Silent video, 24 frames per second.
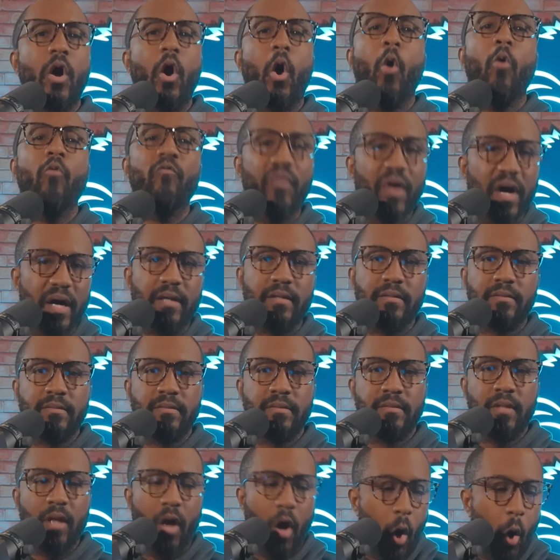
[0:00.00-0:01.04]
is over.
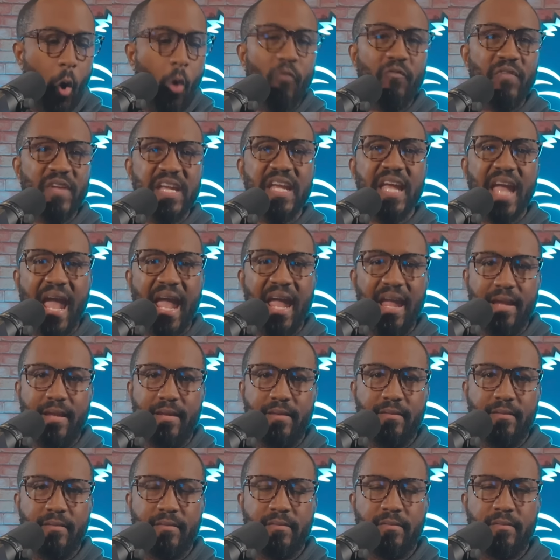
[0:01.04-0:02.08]

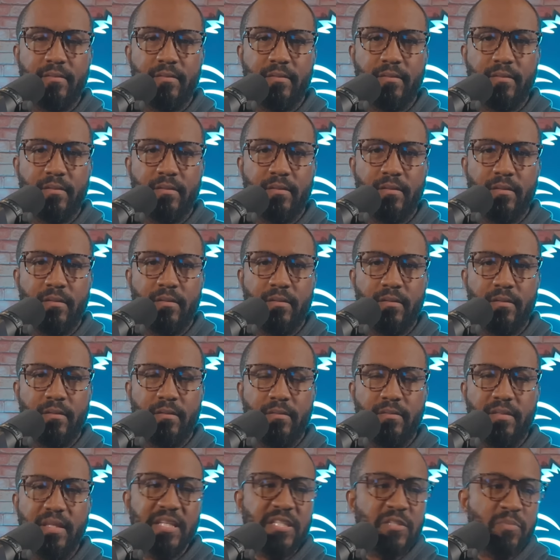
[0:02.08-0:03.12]
OVA.
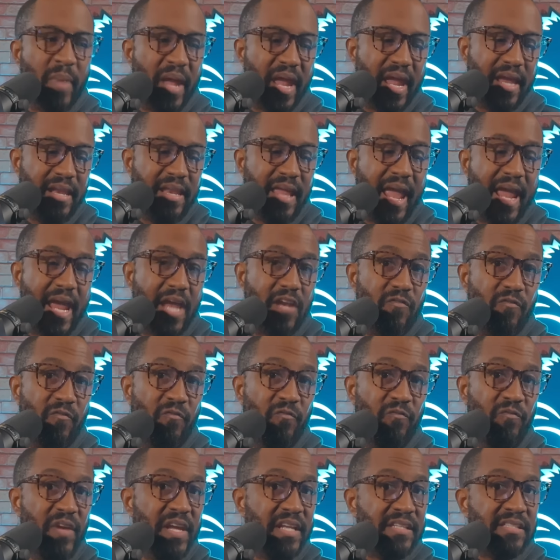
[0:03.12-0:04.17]
This man had
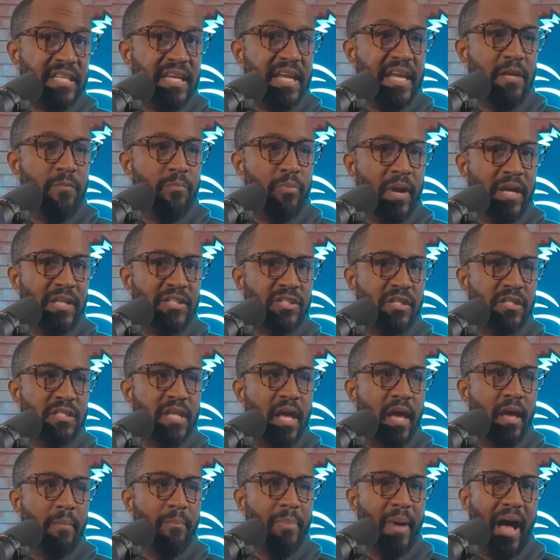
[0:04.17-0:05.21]
15
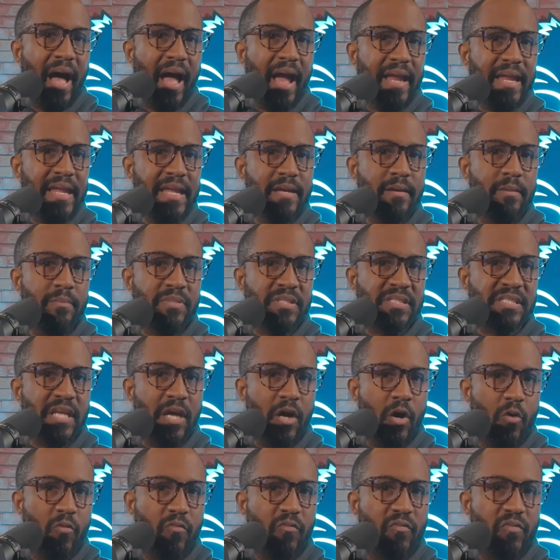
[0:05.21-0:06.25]
pressures by
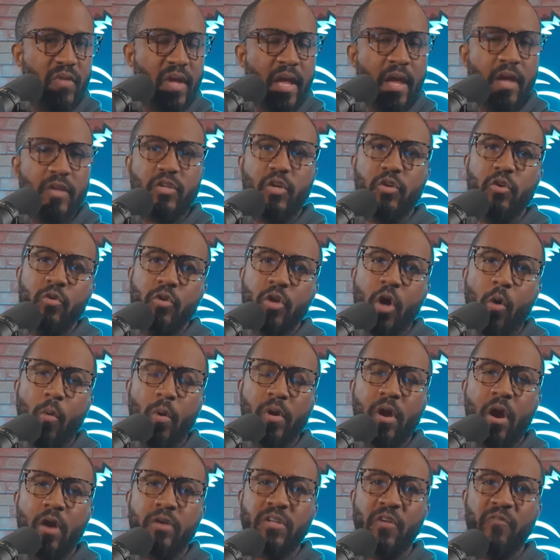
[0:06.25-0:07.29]
himself. Do you
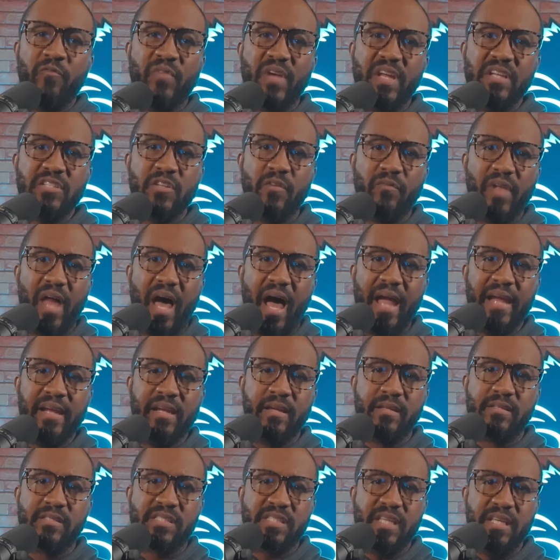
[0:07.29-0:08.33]
know what our defensive
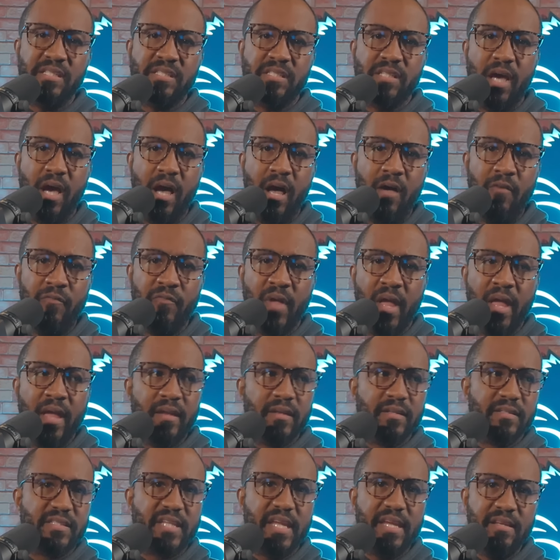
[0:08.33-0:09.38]
line consists of?
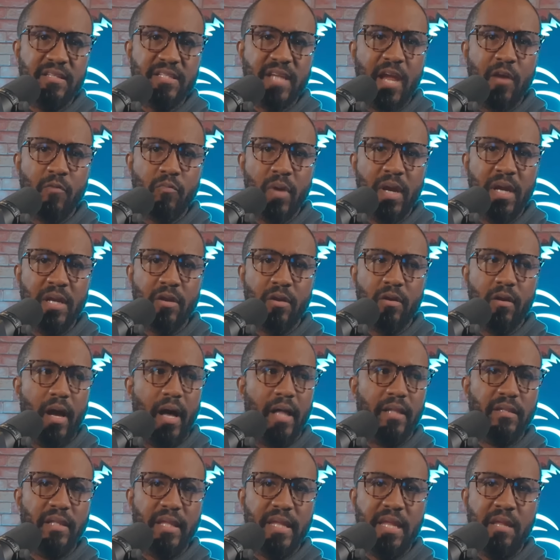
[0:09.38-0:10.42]
DJ
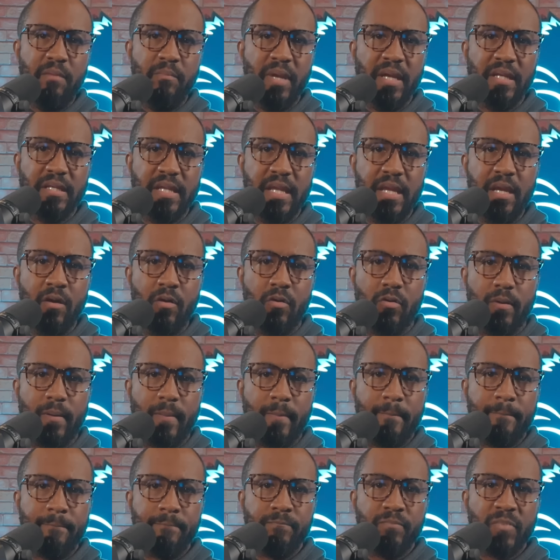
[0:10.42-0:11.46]
Reader, Aleem
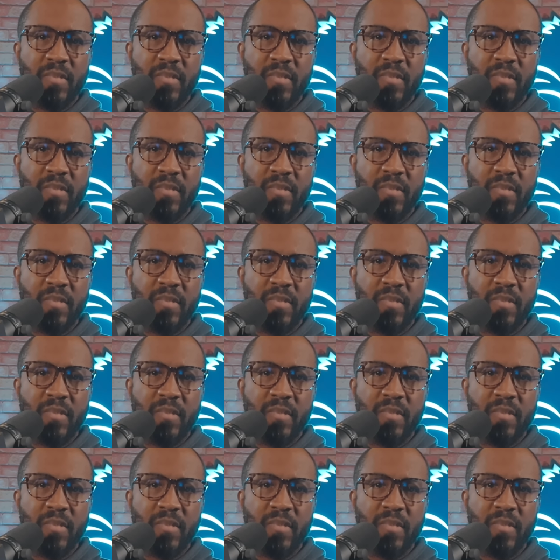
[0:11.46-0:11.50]
McNeil,